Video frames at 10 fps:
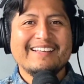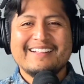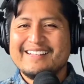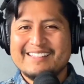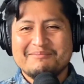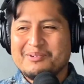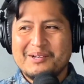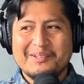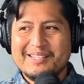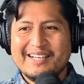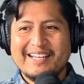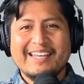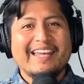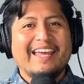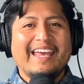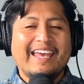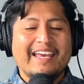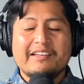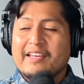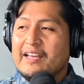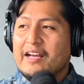Like, probably not. And